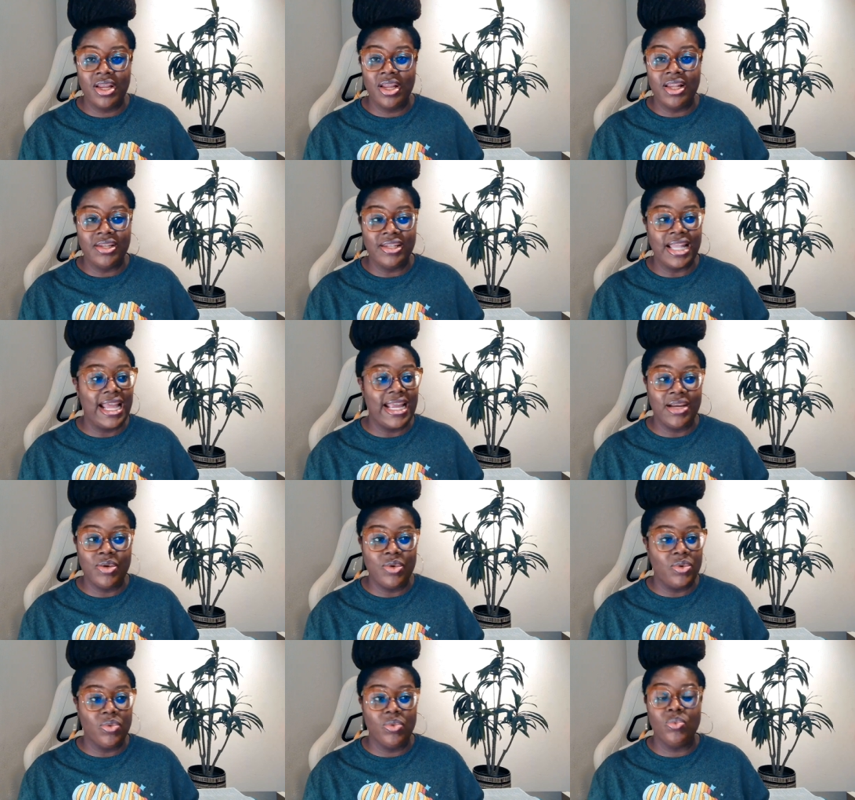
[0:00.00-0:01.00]
like
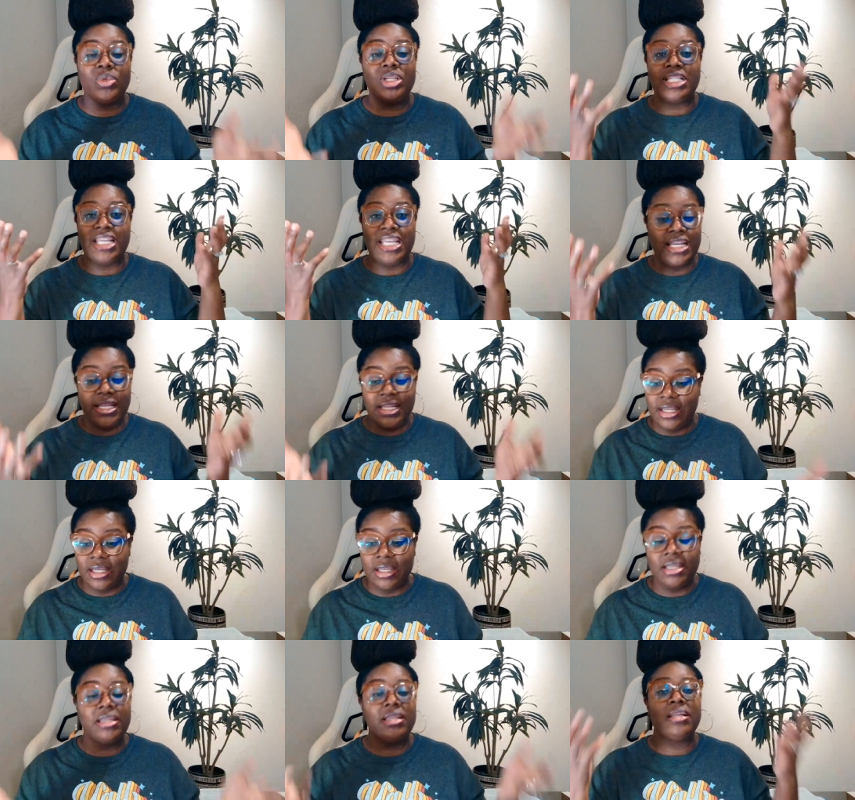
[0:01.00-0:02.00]
was getting
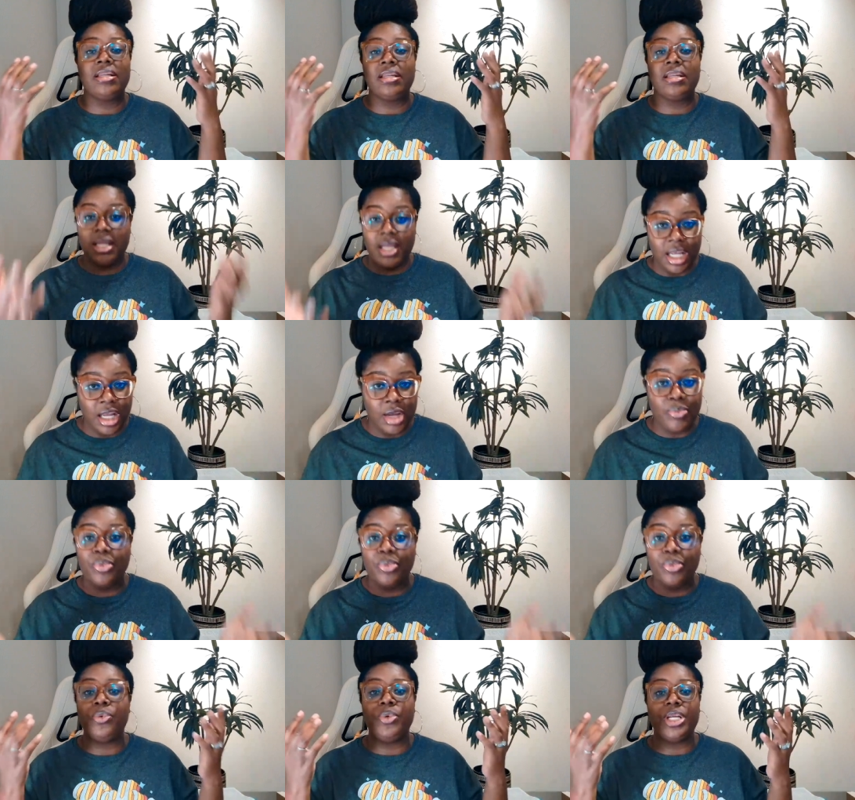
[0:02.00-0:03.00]

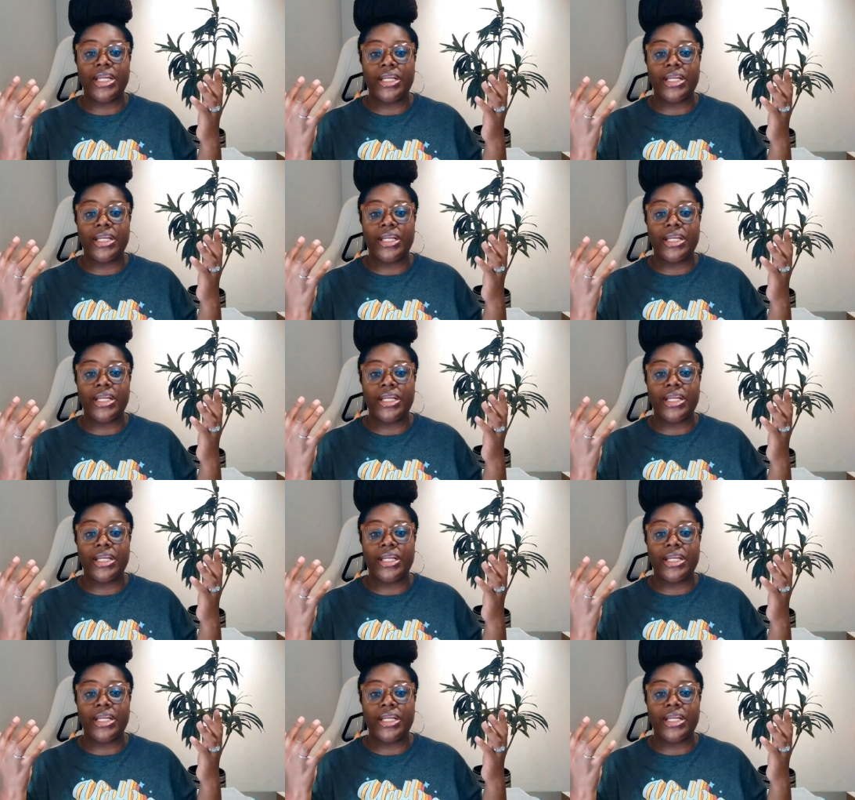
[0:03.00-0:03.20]
uprooted.